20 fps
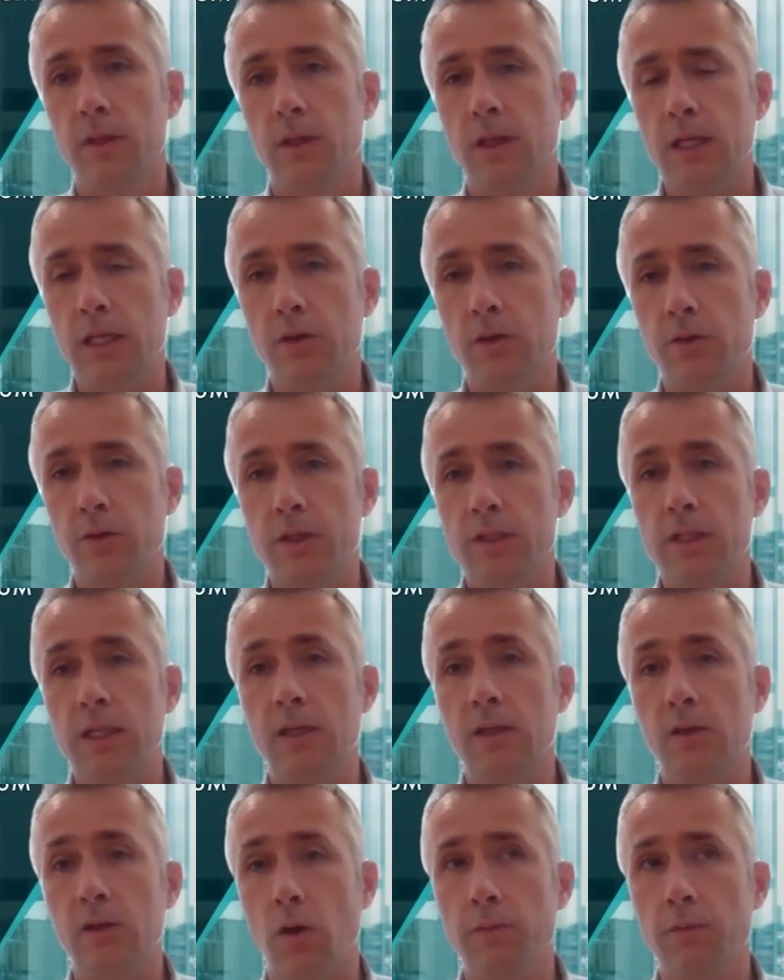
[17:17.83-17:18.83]

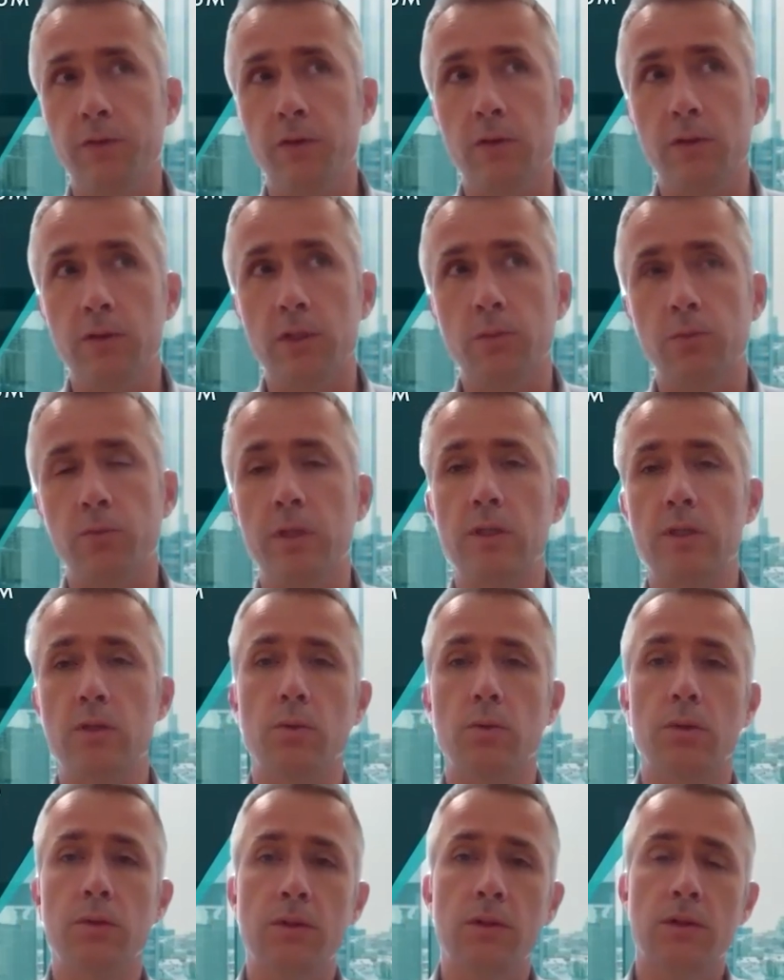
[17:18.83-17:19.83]
increasing confidence in
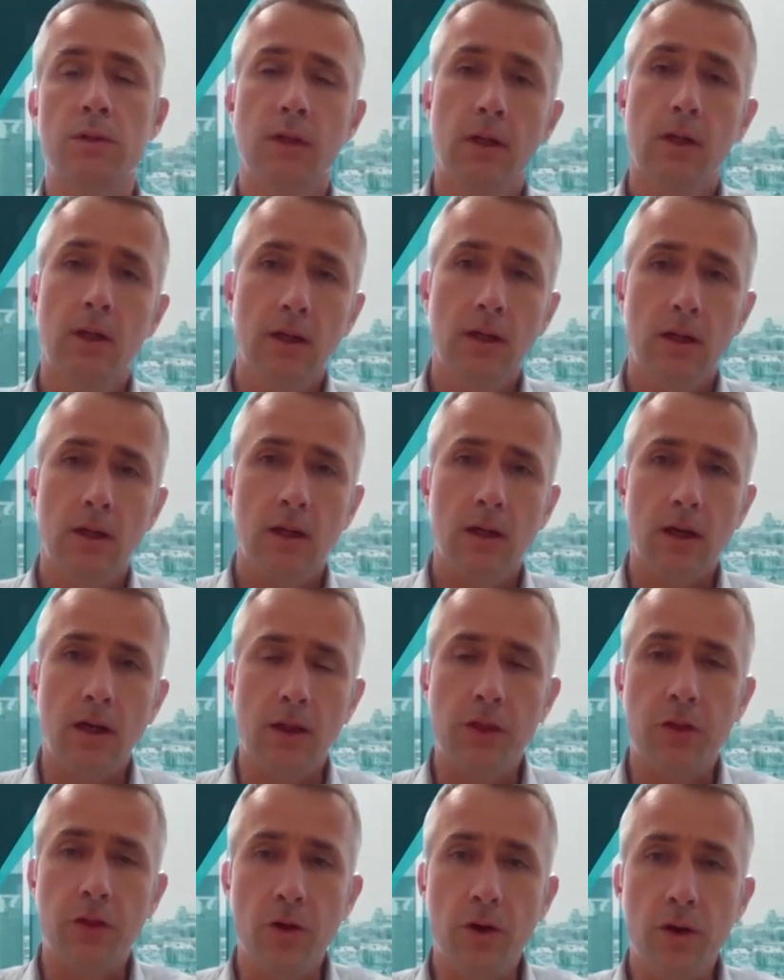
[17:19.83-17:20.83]
resource,
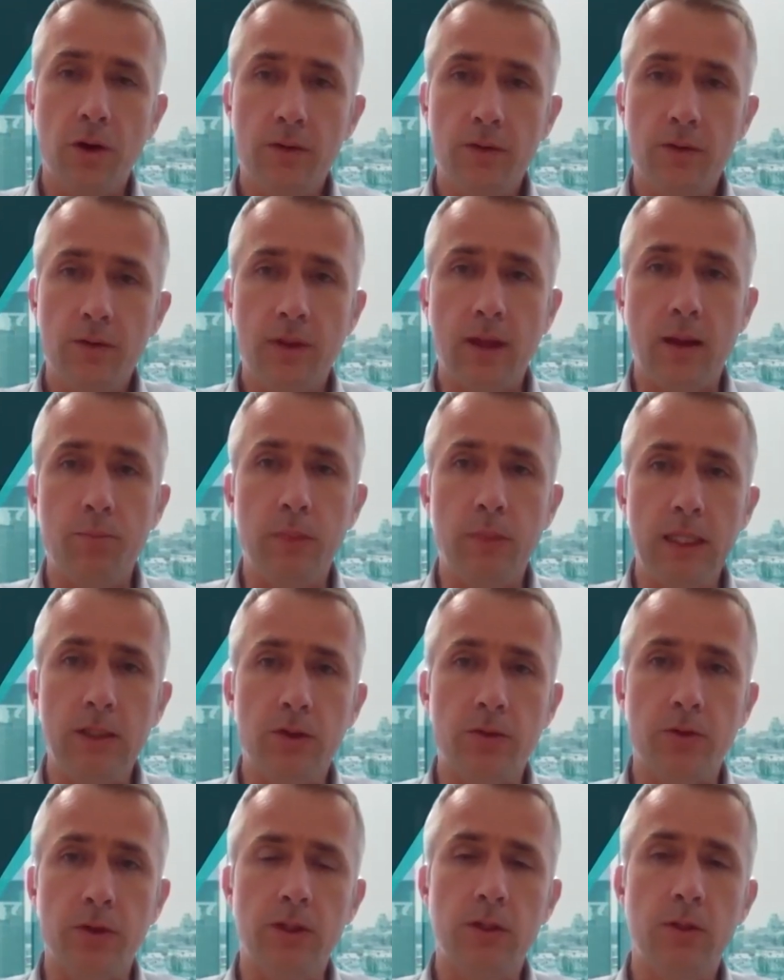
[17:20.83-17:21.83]
1/3 of that
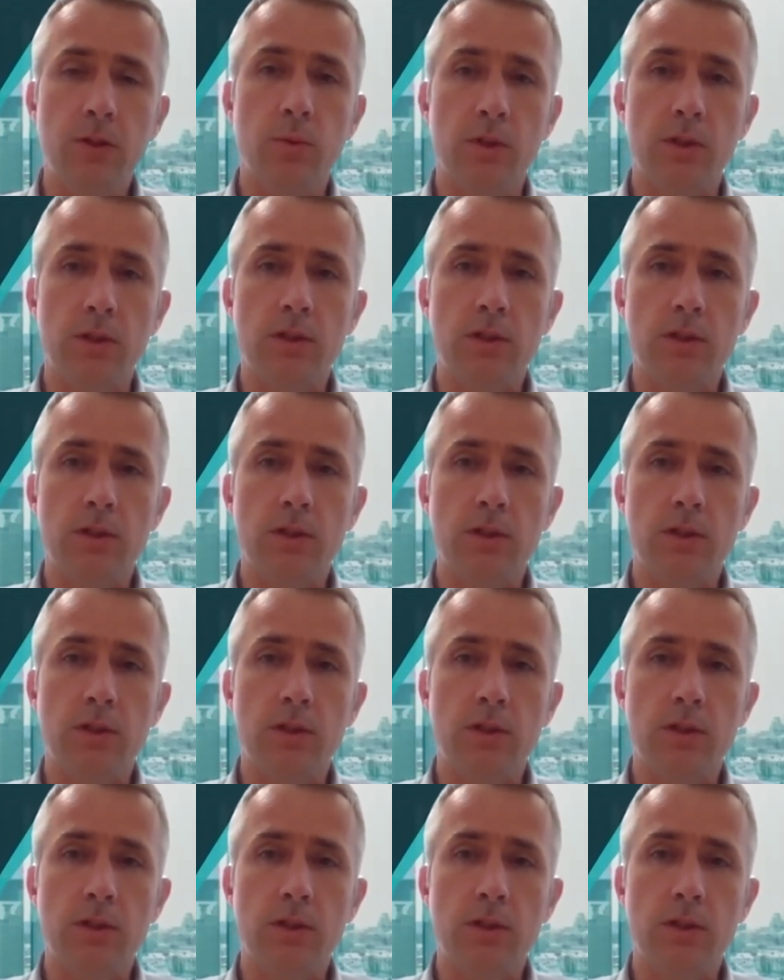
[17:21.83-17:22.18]
meterage was